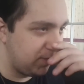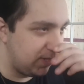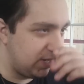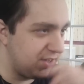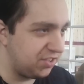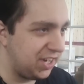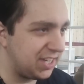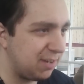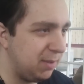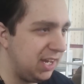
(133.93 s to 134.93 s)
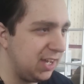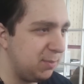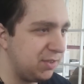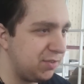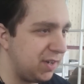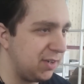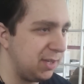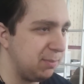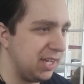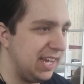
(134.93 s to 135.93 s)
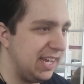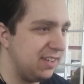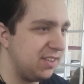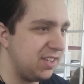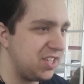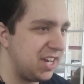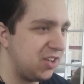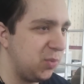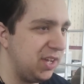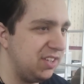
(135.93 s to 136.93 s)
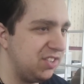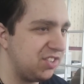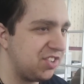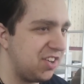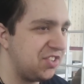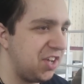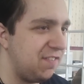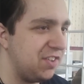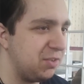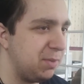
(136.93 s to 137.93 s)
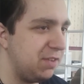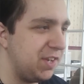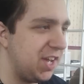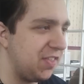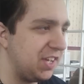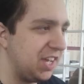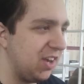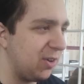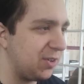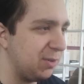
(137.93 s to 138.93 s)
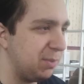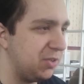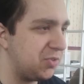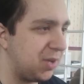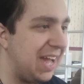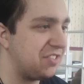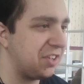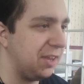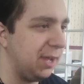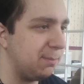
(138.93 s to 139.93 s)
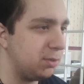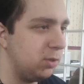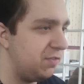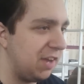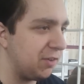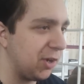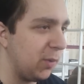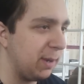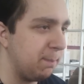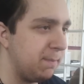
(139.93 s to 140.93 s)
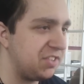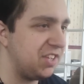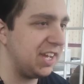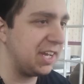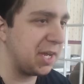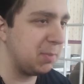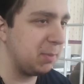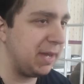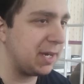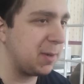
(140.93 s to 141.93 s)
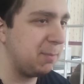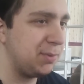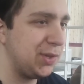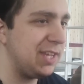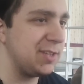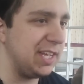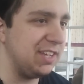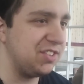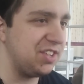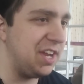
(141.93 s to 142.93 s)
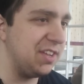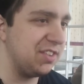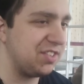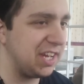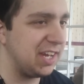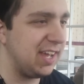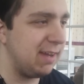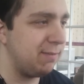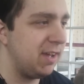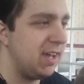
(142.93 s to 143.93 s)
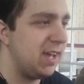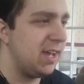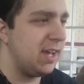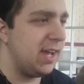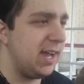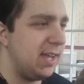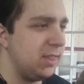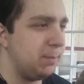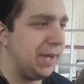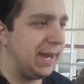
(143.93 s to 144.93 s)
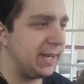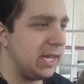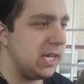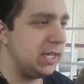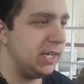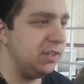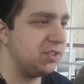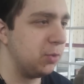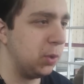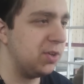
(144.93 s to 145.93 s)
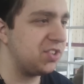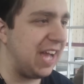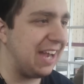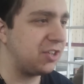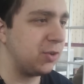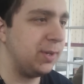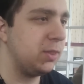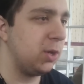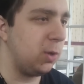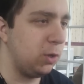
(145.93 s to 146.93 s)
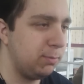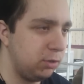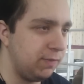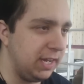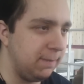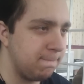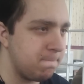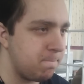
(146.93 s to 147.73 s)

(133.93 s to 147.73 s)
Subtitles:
The psychic medium is fairly bland. The tech whiz starts off as a bit of a nothing character, but drastically improves after going missing and coming back completely insane in the second half. And the black guy is the worst actor in the whole movie.